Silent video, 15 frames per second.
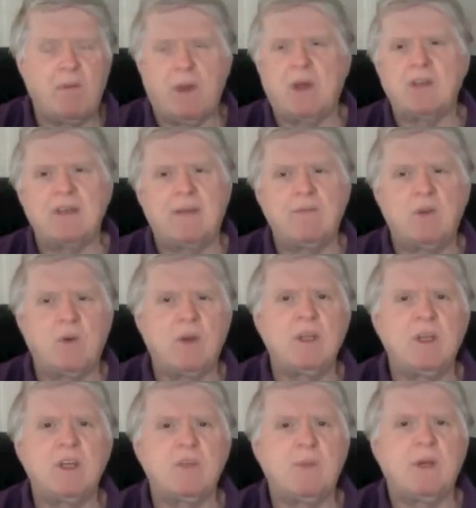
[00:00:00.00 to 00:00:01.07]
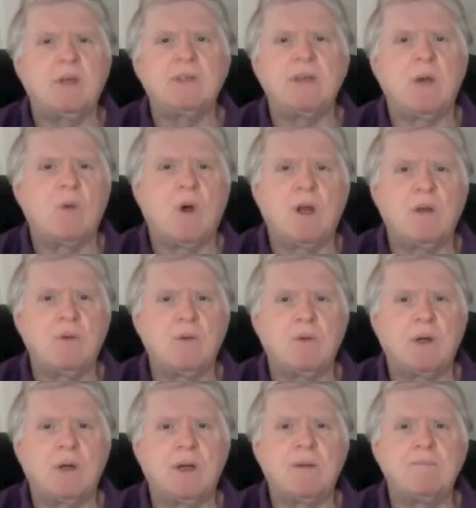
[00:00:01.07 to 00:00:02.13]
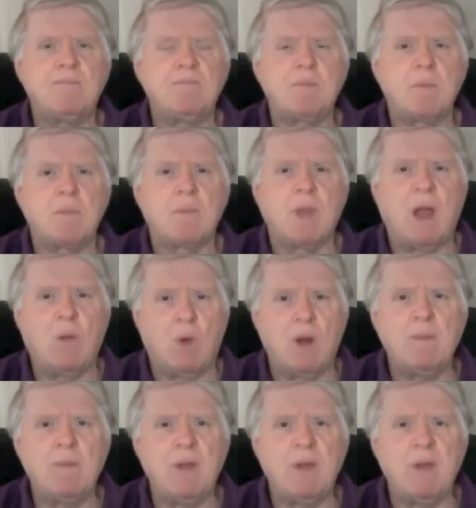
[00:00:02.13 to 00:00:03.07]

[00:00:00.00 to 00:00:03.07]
because I'm doing this because I want to